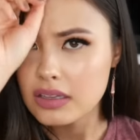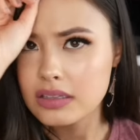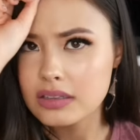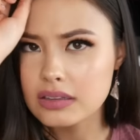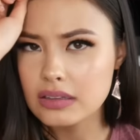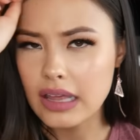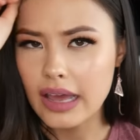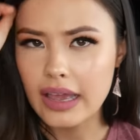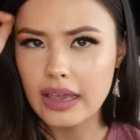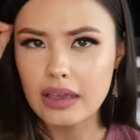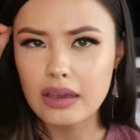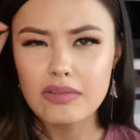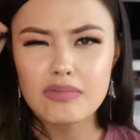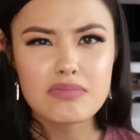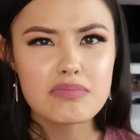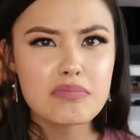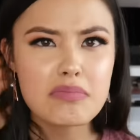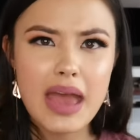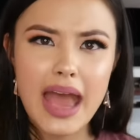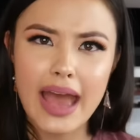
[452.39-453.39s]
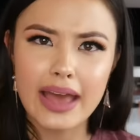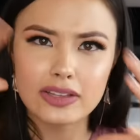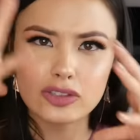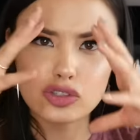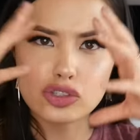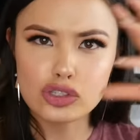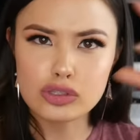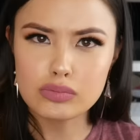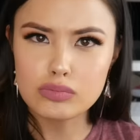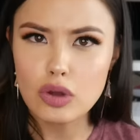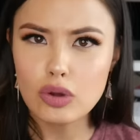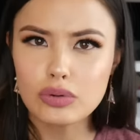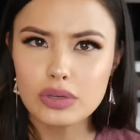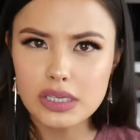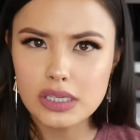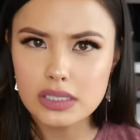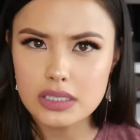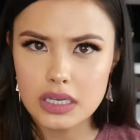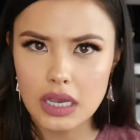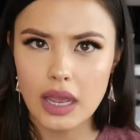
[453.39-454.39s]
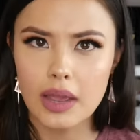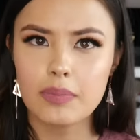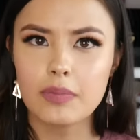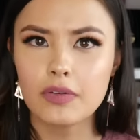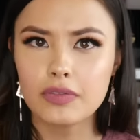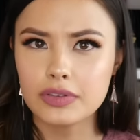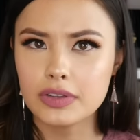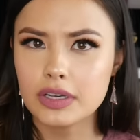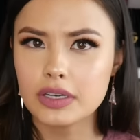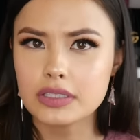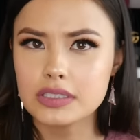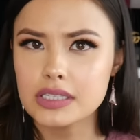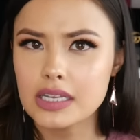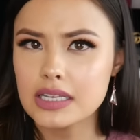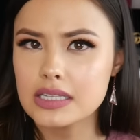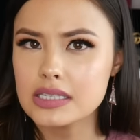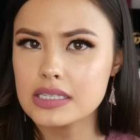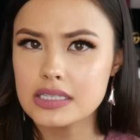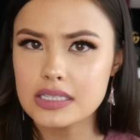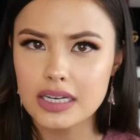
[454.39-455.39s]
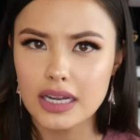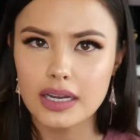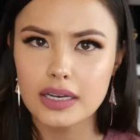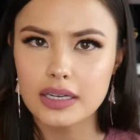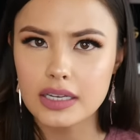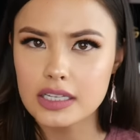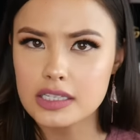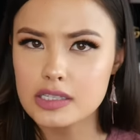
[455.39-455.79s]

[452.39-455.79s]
like matte, smoky type of looks. Instead,